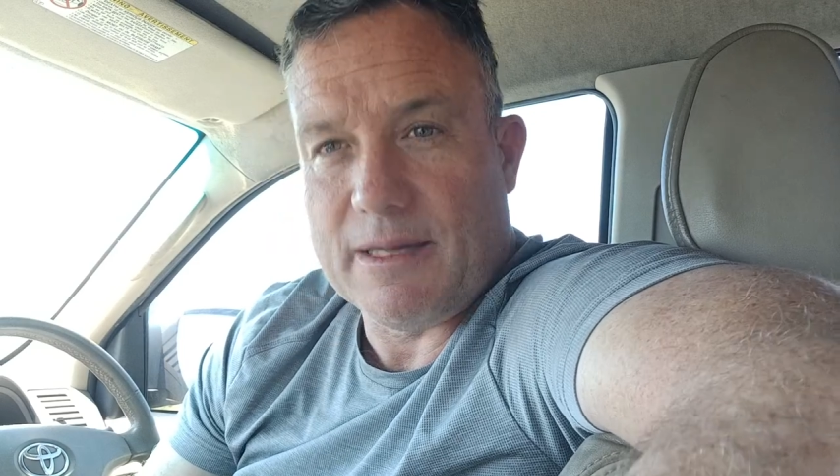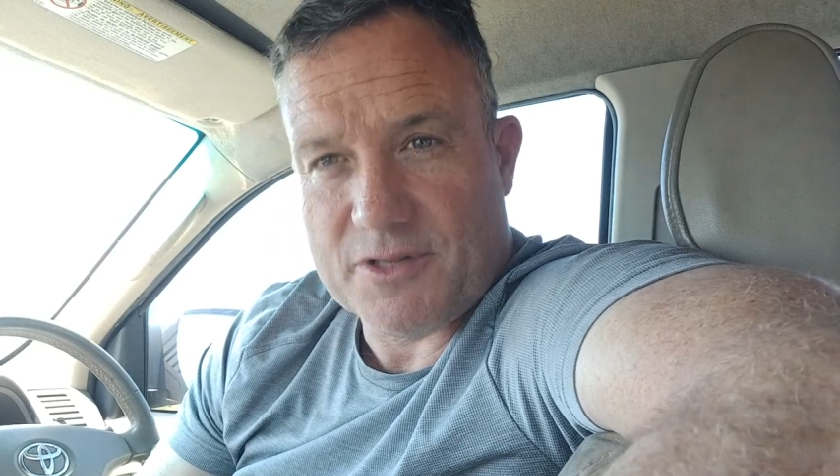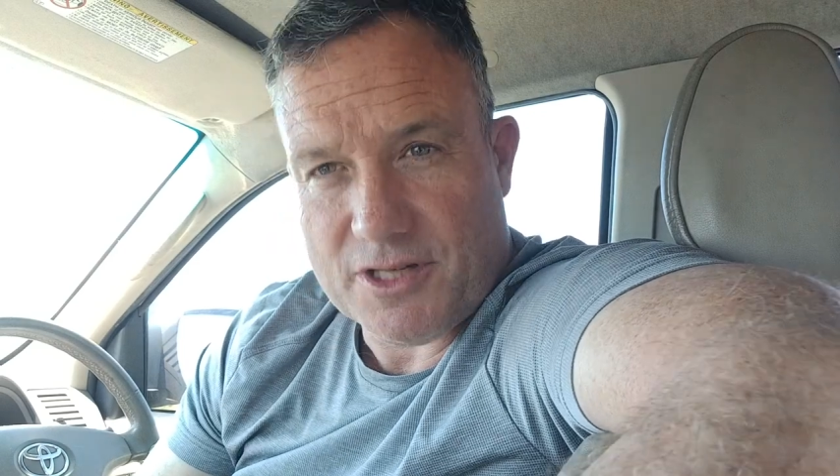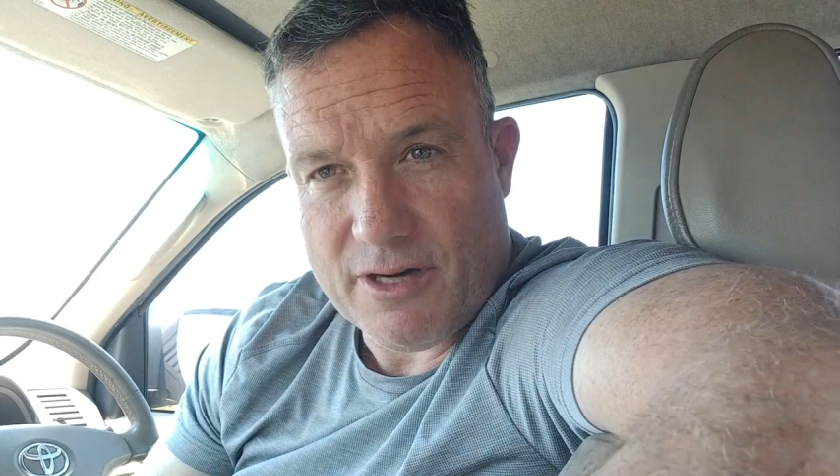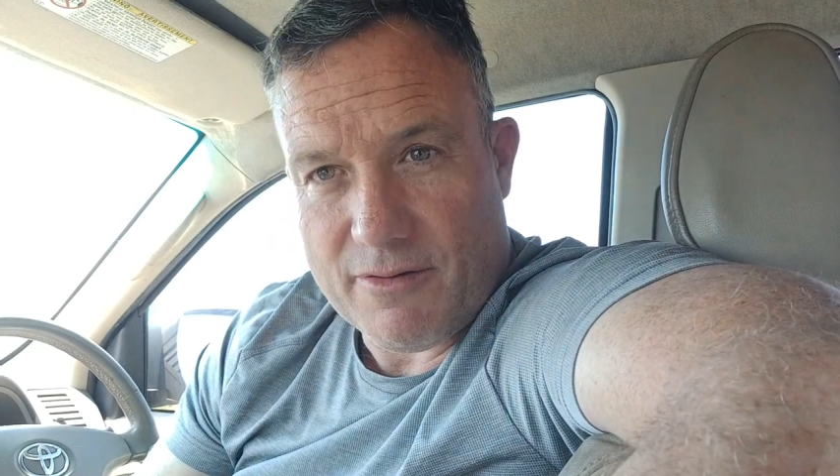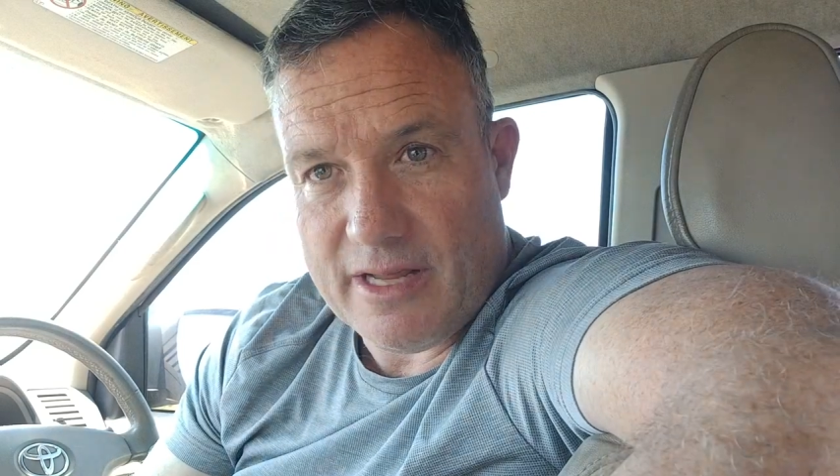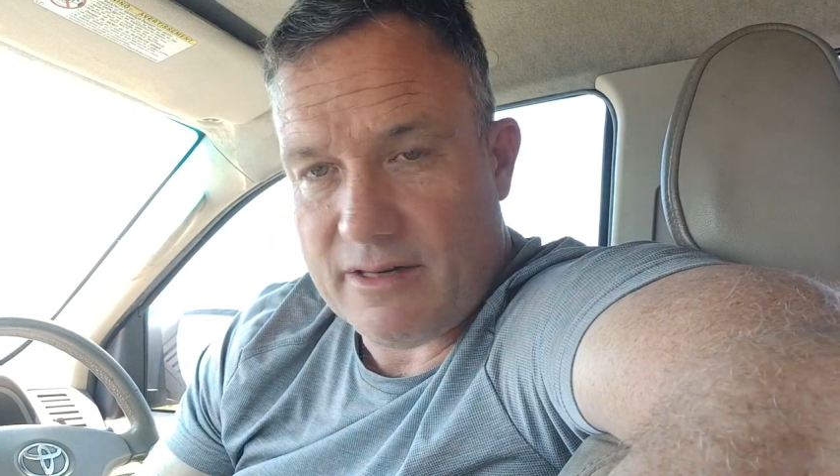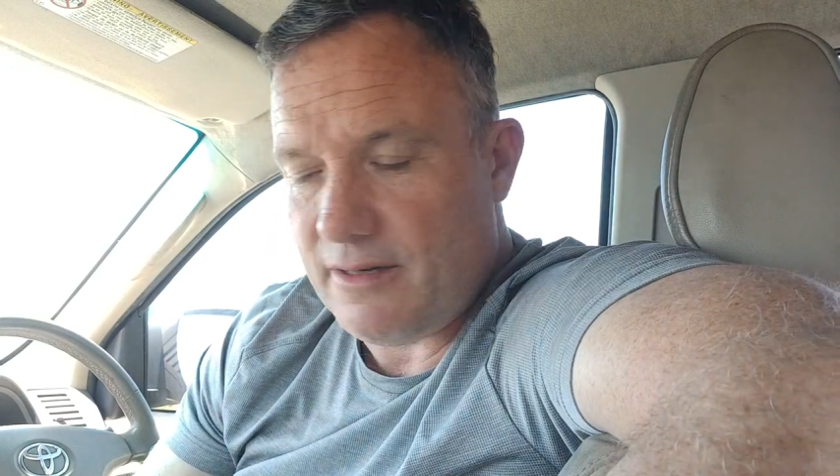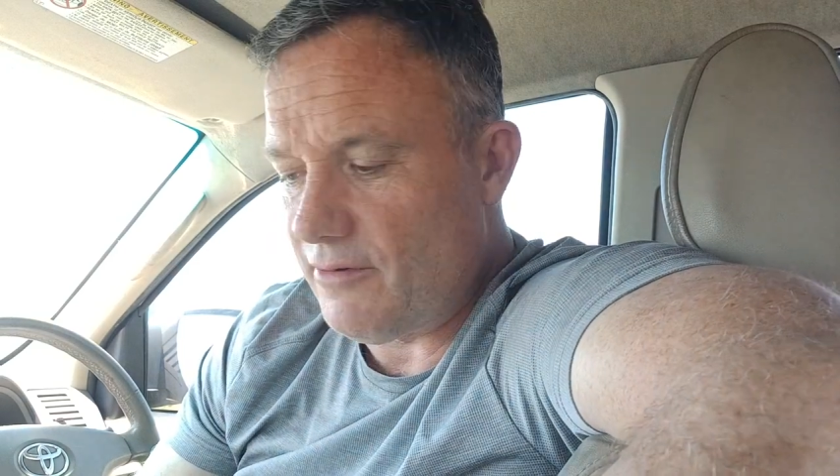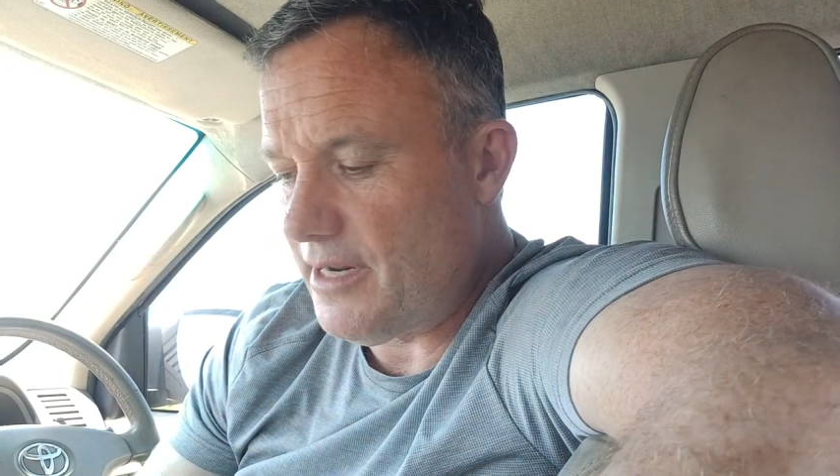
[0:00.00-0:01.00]
I'm just going
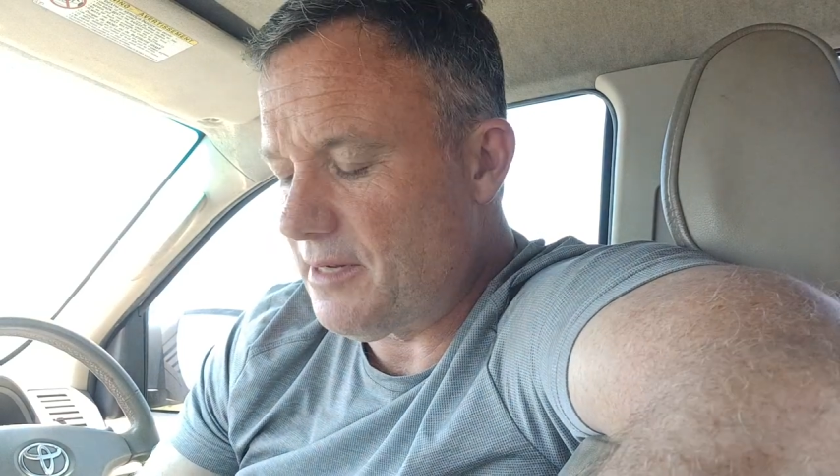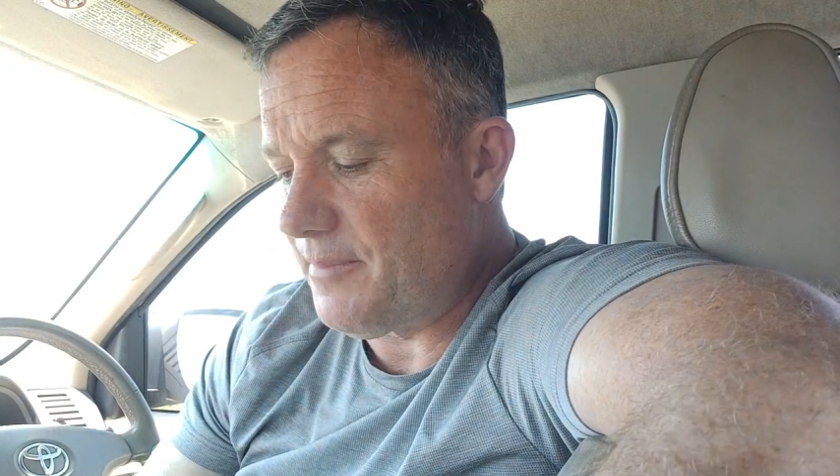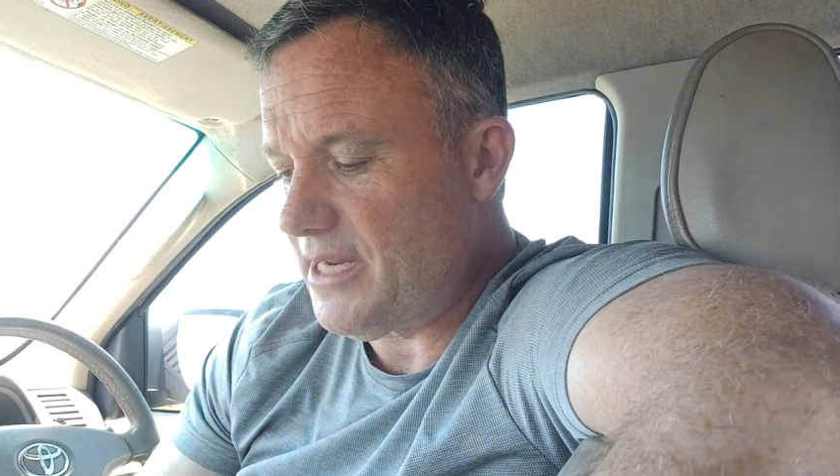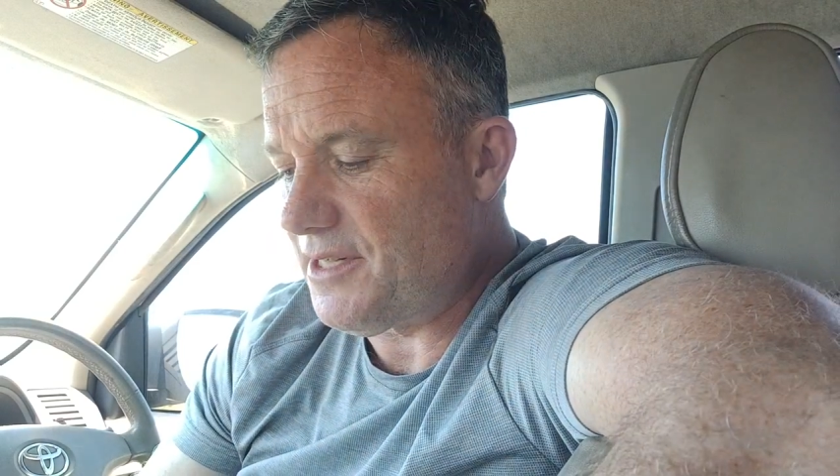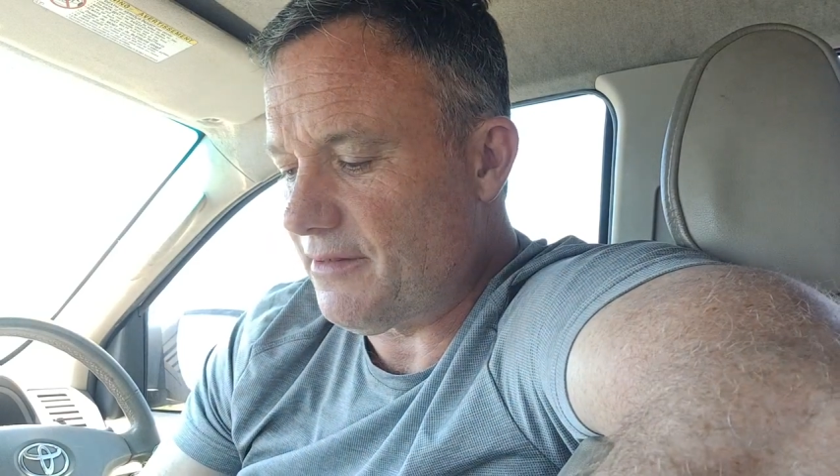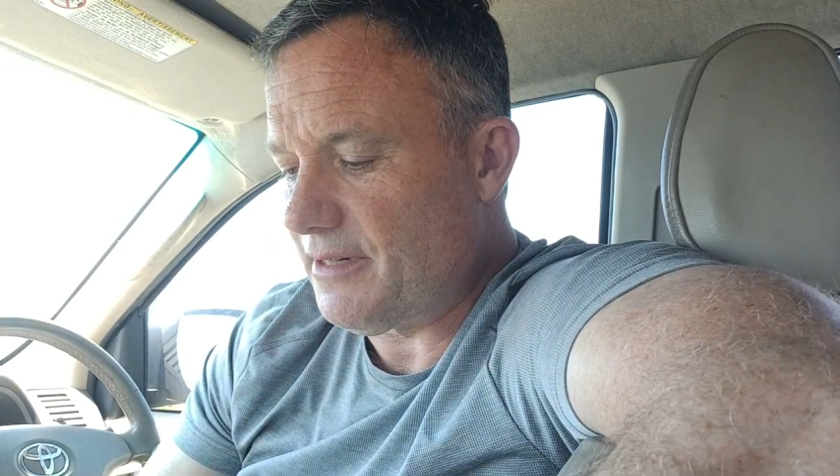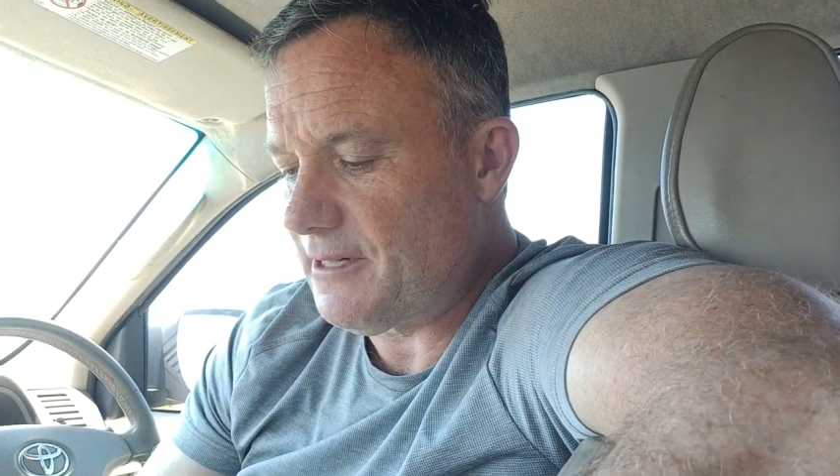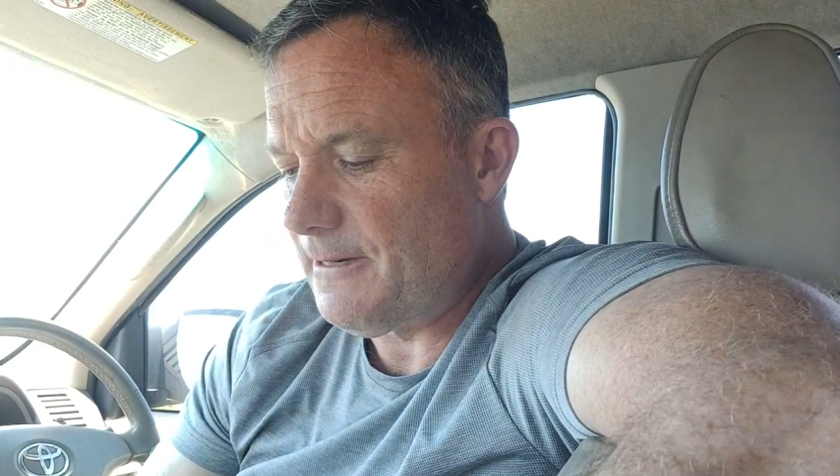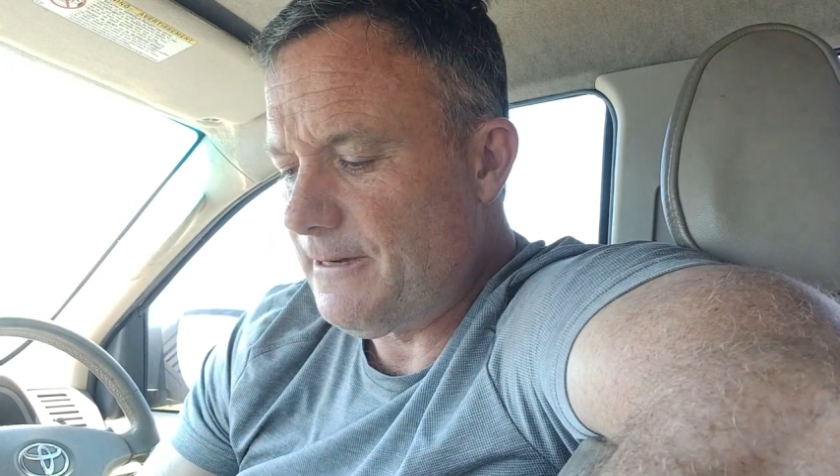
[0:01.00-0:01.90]
to read a piece of it.